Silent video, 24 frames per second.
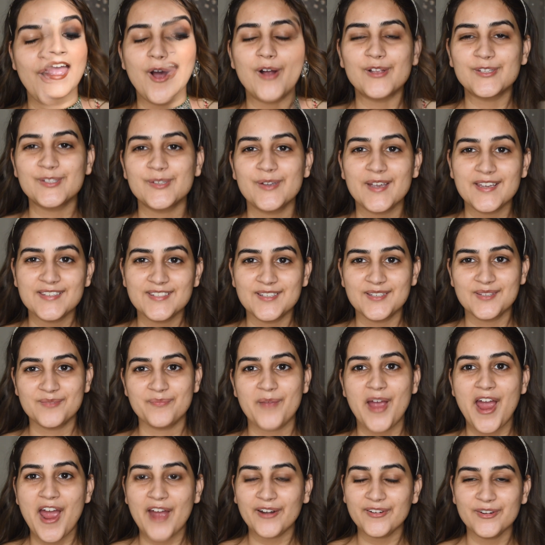Also guys, this is
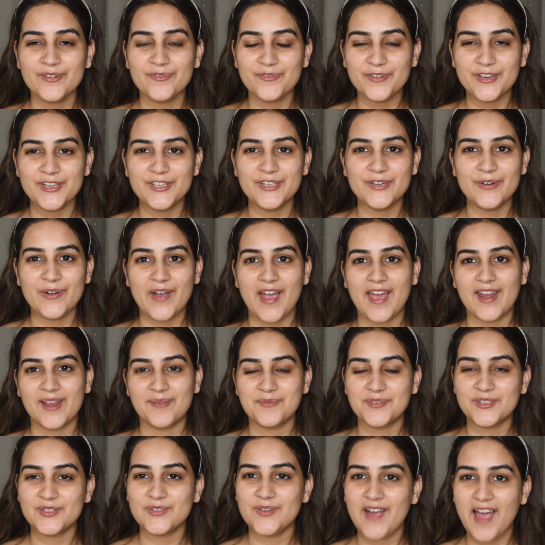my 100th video and I'm
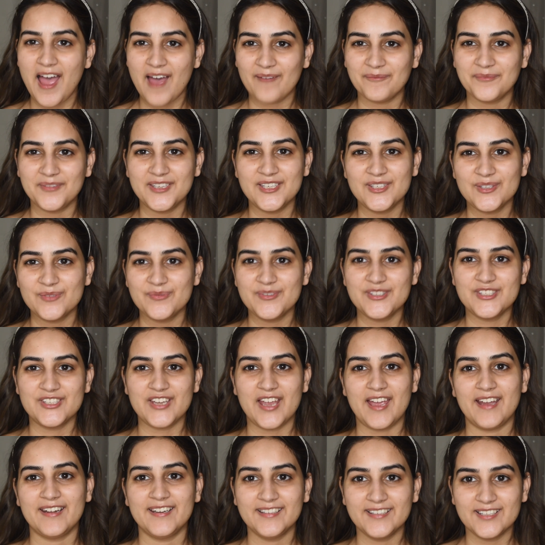so happy to be
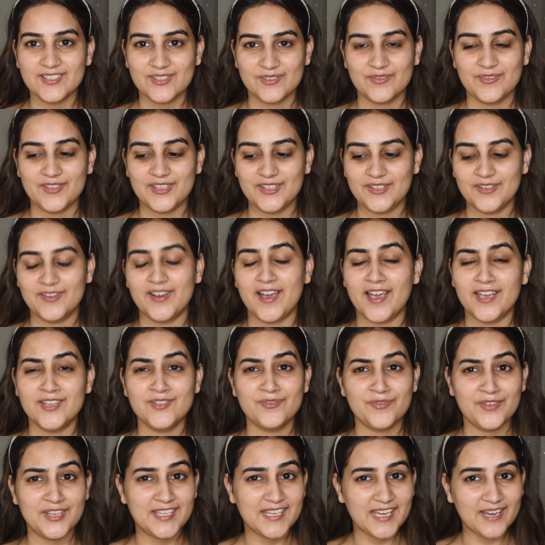sharing this with you guys.
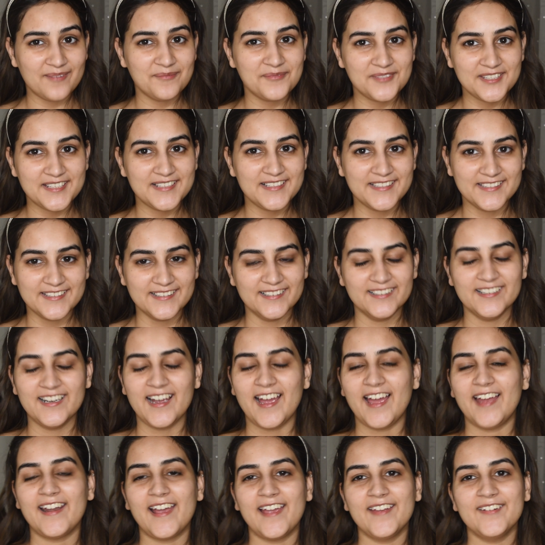We came till here
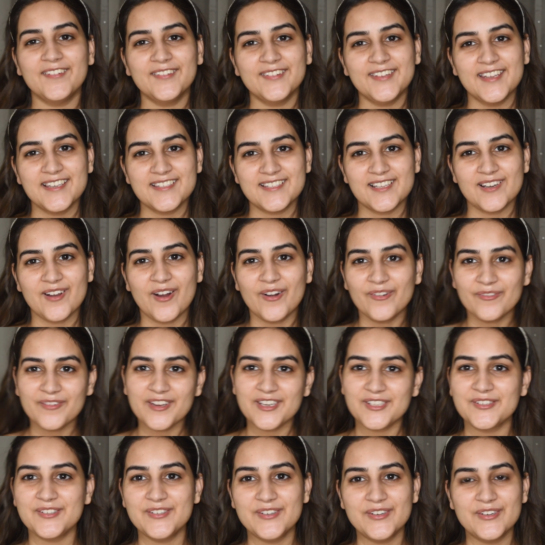and I know there's a long way
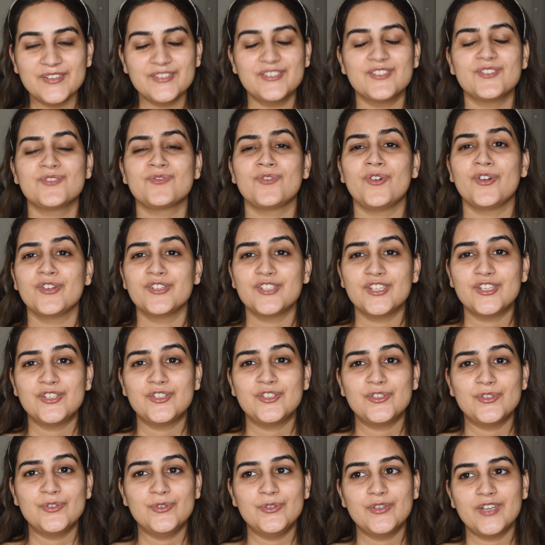to go. Just wanted
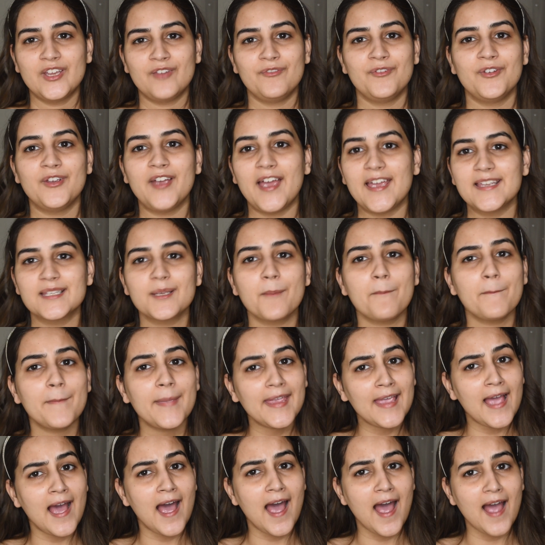to give you guys a
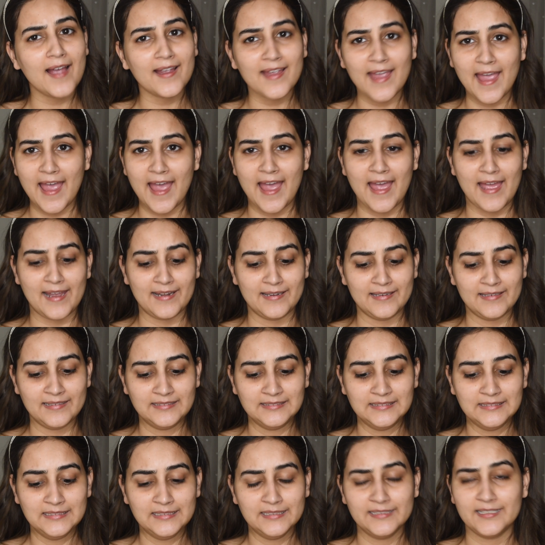big hug, and
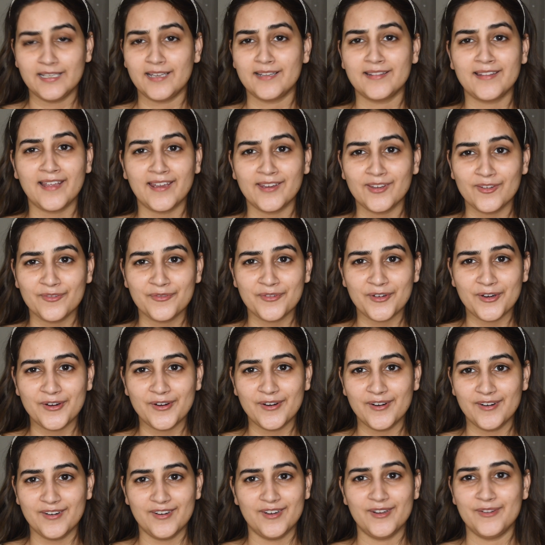yeah, thank you
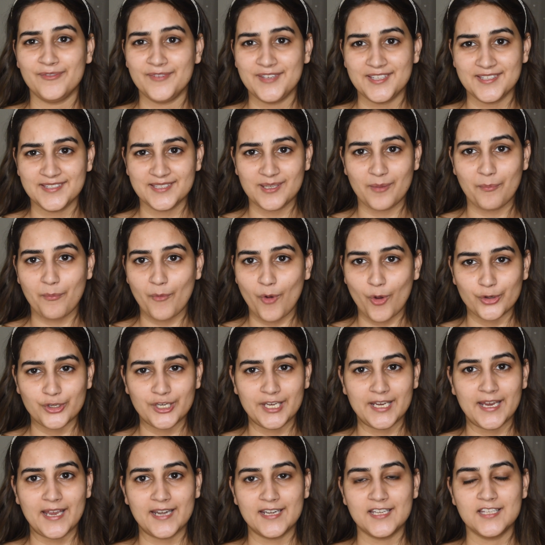for always
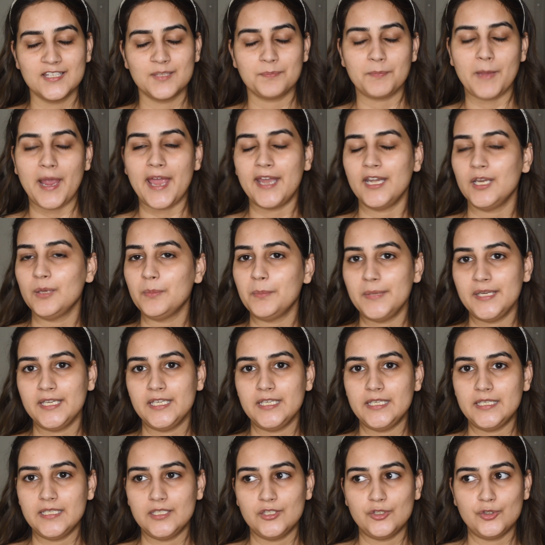supporting and inspiring me
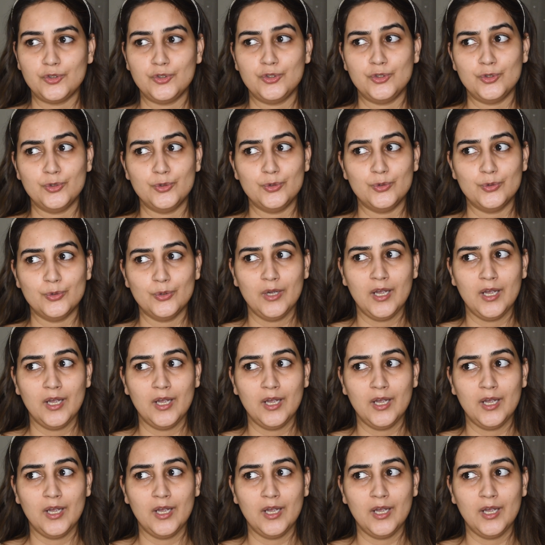to do